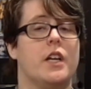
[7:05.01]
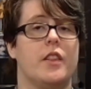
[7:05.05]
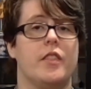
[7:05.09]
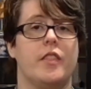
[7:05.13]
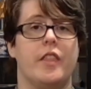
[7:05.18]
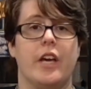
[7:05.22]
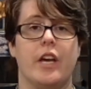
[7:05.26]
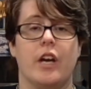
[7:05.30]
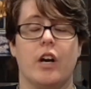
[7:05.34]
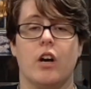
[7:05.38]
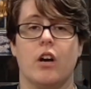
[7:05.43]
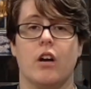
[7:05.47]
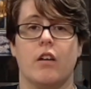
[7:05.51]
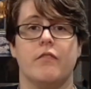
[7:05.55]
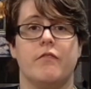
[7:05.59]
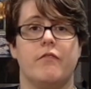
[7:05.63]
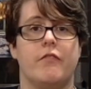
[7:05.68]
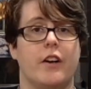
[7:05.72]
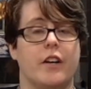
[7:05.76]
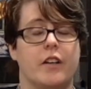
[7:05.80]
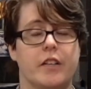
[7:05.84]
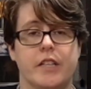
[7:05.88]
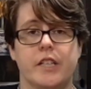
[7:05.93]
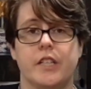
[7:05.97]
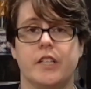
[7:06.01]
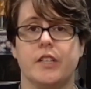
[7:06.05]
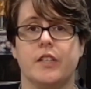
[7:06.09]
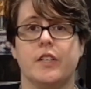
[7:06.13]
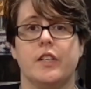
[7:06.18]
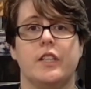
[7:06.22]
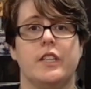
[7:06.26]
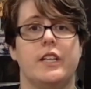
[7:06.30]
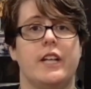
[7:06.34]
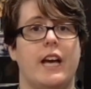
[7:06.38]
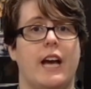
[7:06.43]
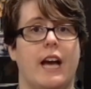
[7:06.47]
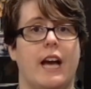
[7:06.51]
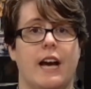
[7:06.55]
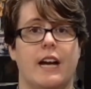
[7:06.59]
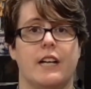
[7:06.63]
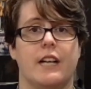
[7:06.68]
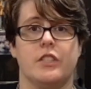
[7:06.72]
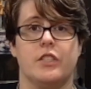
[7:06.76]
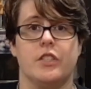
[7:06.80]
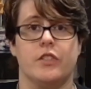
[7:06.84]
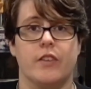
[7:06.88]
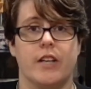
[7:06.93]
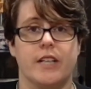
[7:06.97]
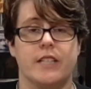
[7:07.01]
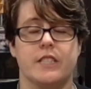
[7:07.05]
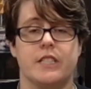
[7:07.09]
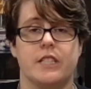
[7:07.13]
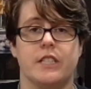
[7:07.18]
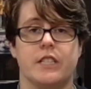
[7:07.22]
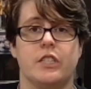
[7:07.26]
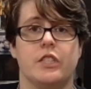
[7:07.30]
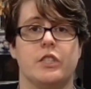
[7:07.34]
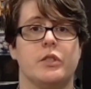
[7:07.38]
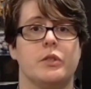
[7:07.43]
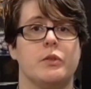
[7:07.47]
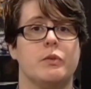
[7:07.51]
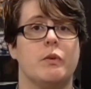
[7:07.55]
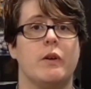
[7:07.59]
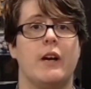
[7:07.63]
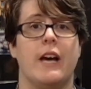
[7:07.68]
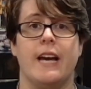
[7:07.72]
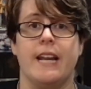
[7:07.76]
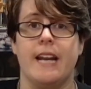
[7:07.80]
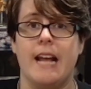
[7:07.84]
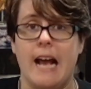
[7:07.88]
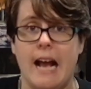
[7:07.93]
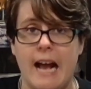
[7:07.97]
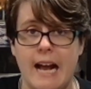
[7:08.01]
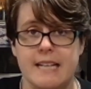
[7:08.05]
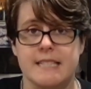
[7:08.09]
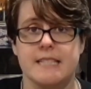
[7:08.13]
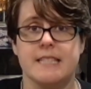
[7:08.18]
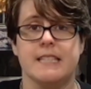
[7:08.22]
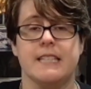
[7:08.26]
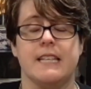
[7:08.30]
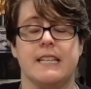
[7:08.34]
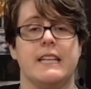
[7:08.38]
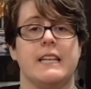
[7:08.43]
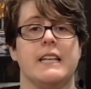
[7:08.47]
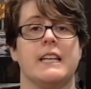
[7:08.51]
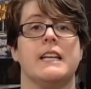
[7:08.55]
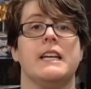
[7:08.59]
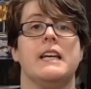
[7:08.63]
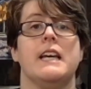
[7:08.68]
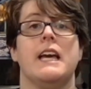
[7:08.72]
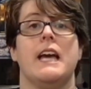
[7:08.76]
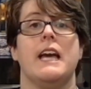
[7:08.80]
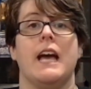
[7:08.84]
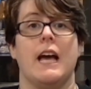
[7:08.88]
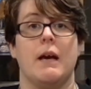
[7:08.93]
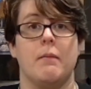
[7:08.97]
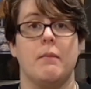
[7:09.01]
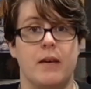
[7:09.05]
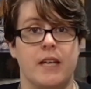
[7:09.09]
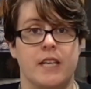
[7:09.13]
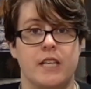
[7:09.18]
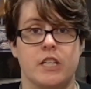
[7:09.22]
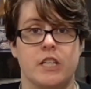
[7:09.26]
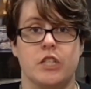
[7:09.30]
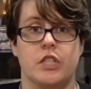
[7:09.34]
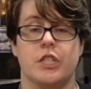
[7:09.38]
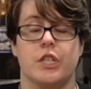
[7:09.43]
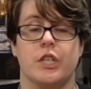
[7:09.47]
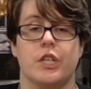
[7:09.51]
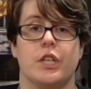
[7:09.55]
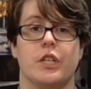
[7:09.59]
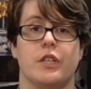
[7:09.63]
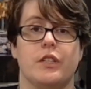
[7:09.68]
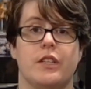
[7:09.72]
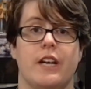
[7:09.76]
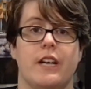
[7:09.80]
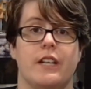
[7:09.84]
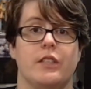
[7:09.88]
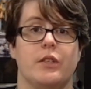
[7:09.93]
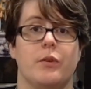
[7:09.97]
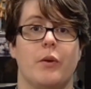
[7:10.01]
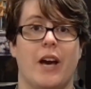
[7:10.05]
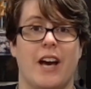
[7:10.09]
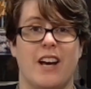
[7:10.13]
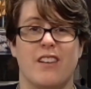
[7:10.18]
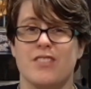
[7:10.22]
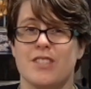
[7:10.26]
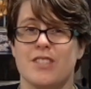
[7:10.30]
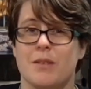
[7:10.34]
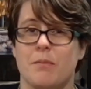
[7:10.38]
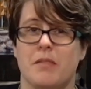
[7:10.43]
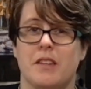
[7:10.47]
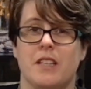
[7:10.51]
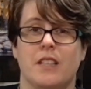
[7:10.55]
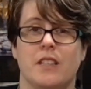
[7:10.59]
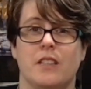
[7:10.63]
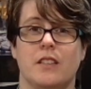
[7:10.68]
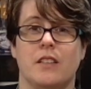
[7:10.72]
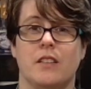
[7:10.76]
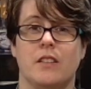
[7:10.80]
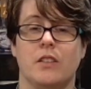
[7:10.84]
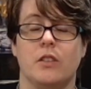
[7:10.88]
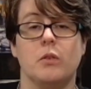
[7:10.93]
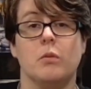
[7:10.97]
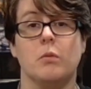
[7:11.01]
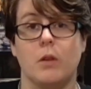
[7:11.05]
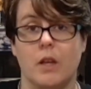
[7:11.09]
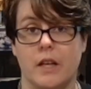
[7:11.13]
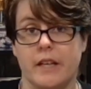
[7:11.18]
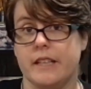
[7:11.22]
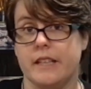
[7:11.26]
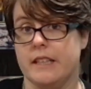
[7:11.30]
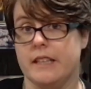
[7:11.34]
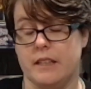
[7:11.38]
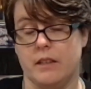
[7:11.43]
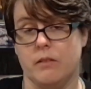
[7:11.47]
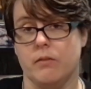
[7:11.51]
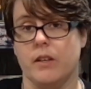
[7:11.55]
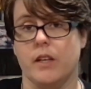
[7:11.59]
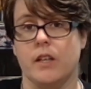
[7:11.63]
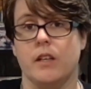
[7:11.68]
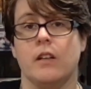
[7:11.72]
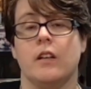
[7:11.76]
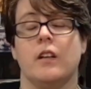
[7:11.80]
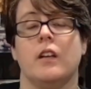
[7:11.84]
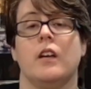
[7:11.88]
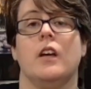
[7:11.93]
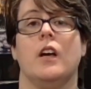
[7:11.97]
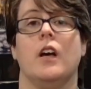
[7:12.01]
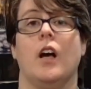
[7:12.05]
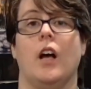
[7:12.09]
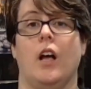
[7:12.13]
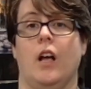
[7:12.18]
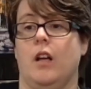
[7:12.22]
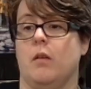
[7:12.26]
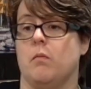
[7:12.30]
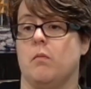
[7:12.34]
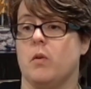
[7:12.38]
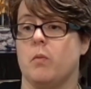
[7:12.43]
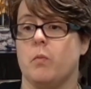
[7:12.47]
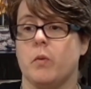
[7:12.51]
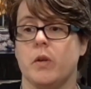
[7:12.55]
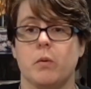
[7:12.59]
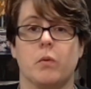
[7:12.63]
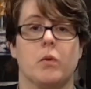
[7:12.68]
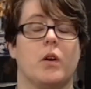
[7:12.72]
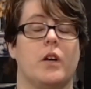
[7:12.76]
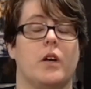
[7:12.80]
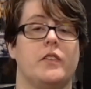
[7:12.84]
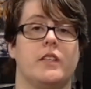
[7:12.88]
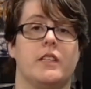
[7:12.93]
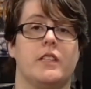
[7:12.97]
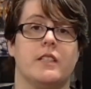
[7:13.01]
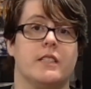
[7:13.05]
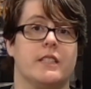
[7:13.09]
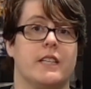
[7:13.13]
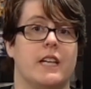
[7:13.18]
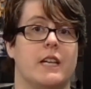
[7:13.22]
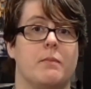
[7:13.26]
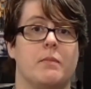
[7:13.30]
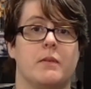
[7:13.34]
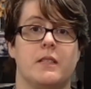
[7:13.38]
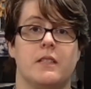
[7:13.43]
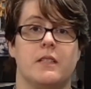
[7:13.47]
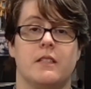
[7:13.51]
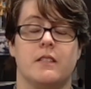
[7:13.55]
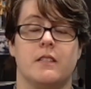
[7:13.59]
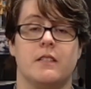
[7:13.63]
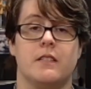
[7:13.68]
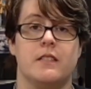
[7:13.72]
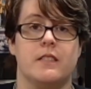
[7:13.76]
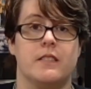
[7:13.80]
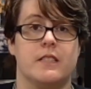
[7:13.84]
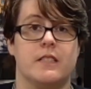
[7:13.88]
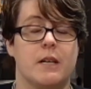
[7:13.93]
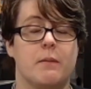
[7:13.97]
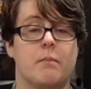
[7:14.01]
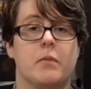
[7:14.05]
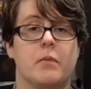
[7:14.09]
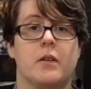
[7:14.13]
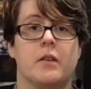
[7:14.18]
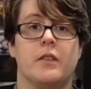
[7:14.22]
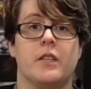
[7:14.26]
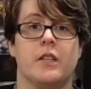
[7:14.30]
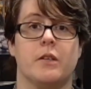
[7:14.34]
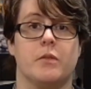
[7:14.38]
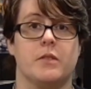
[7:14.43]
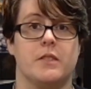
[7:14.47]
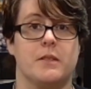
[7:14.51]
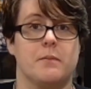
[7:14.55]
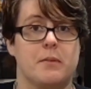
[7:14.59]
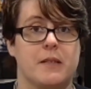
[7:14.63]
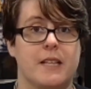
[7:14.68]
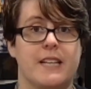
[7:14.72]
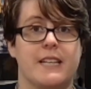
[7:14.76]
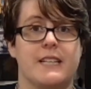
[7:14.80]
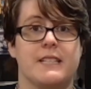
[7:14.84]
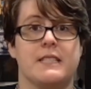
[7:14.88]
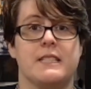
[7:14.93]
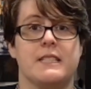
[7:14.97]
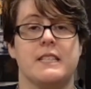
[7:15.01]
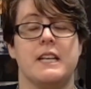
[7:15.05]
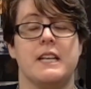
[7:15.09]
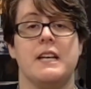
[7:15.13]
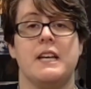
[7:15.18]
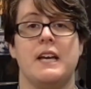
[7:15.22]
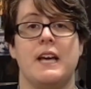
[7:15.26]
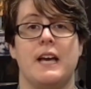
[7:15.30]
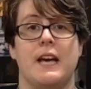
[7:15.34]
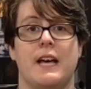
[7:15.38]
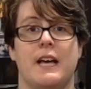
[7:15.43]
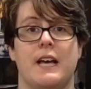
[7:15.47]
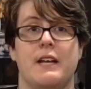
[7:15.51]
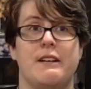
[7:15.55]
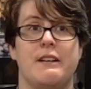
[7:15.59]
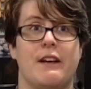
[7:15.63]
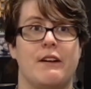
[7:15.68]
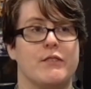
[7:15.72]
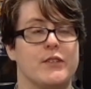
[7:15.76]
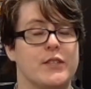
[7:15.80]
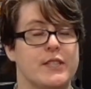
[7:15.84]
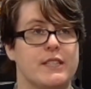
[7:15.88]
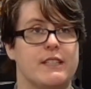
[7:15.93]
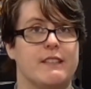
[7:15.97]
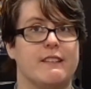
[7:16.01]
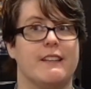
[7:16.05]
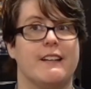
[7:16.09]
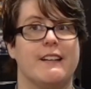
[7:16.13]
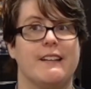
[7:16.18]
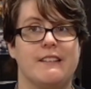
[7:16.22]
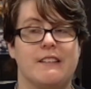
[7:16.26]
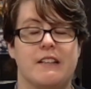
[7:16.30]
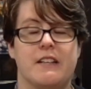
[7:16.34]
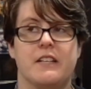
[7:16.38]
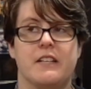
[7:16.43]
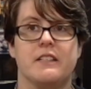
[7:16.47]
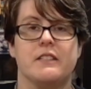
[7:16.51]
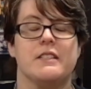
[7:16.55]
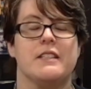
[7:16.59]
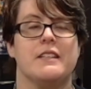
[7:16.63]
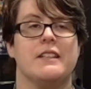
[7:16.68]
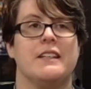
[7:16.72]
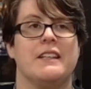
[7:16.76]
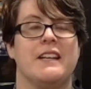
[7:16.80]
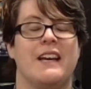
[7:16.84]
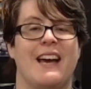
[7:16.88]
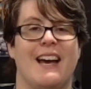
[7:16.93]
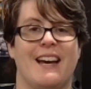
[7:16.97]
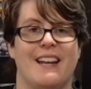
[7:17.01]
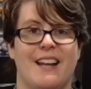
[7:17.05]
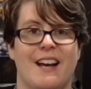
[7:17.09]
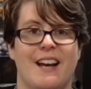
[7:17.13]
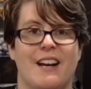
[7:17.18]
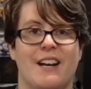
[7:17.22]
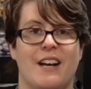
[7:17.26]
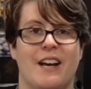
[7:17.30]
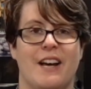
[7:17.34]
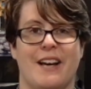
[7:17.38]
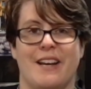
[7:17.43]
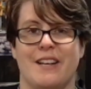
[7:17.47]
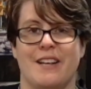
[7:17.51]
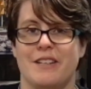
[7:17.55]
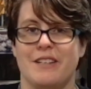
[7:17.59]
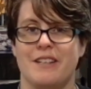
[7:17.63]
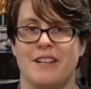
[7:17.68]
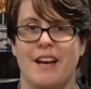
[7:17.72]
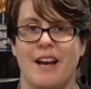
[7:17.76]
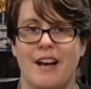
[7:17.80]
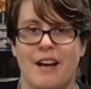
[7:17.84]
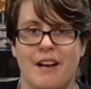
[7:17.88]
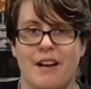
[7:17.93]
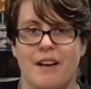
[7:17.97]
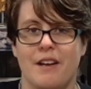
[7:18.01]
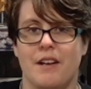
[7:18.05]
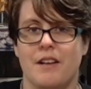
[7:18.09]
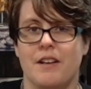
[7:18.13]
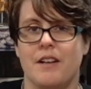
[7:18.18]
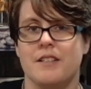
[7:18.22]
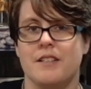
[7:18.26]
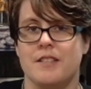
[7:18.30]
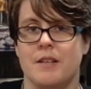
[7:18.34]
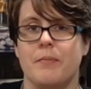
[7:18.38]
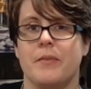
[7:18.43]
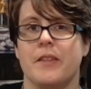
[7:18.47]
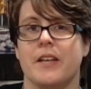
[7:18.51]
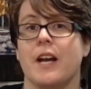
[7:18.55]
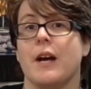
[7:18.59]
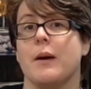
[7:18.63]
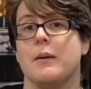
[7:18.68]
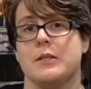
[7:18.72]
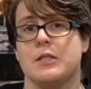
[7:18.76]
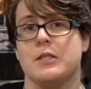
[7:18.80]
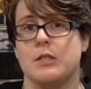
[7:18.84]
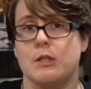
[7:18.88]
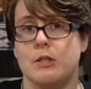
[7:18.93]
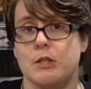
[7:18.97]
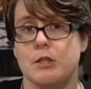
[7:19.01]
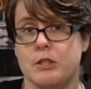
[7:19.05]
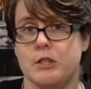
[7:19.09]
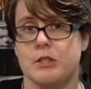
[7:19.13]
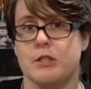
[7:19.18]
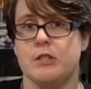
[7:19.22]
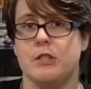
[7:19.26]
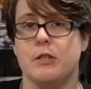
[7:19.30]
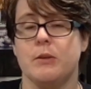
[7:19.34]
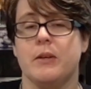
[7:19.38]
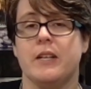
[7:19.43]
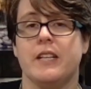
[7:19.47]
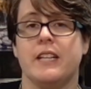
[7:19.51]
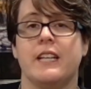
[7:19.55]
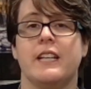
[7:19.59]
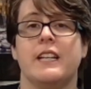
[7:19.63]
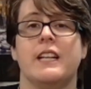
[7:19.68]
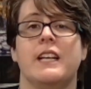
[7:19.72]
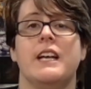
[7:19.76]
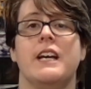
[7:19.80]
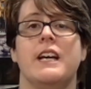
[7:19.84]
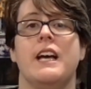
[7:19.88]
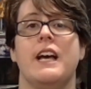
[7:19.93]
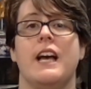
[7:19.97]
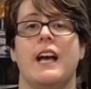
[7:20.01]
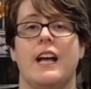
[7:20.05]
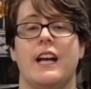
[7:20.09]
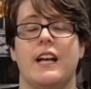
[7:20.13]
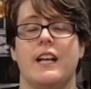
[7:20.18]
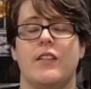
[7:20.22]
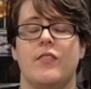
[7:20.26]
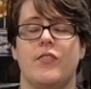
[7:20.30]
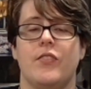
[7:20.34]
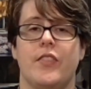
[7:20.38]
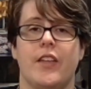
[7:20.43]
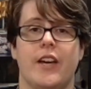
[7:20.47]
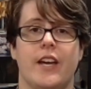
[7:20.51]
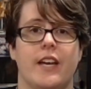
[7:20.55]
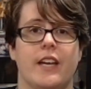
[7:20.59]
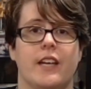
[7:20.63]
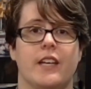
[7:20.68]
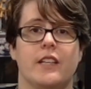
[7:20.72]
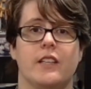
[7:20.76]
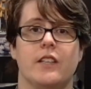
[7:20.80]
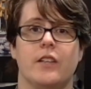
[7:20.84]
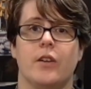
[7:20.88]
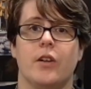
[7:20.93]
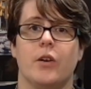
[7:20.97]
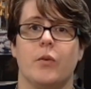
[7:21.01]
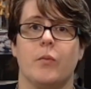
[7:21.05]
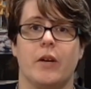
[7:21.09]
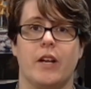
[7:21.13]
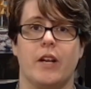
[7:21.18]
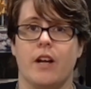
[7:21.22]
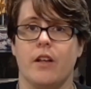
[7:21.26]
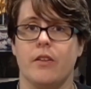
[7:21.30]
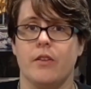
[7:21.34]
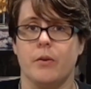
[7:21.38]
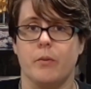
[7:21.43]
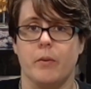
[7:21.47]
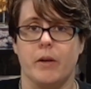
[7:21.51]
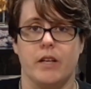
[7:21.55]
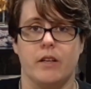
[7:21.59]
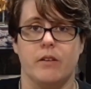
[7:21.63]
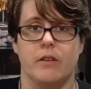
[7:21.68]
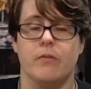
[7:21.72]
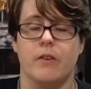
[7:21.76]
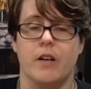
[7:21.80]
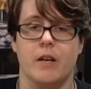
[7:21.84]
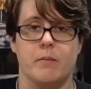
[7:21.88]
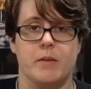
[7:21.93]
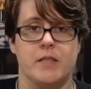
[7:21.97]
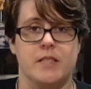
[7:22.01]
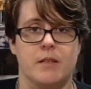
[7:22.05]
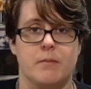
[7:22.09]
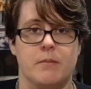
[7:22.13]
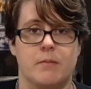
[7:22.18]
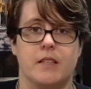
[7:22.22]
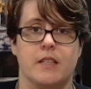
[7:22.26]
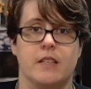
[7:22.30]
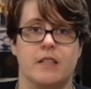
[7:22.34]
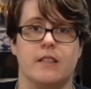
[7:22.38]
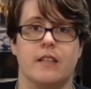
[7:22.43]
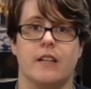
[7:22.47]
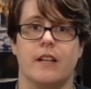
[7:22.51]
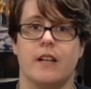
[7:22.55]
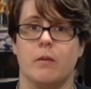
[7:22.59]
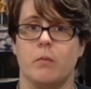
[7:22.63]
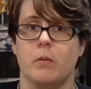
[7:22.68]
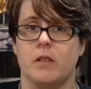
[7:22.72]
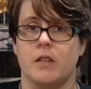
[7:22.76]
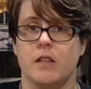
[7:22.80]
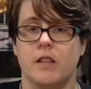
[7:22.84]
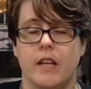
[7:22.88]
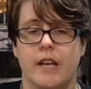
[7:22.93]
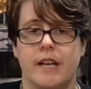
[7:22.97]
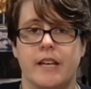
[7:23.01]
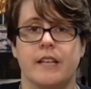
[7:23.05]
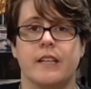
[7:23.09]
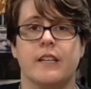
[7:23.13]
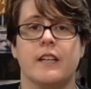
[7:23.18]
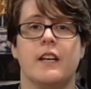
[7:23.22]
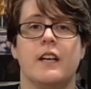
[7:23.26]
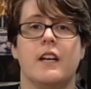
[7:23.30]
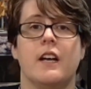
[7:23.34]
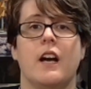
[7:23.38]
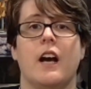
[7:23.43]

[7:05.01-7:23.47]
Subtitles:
They are very good at directing you, at asking, at making sure that you have something you like even. When we were on the Escape in December, there was a place and everything that I liked had something I was allergic to in it, and they, went out of their way to find me something that I would like.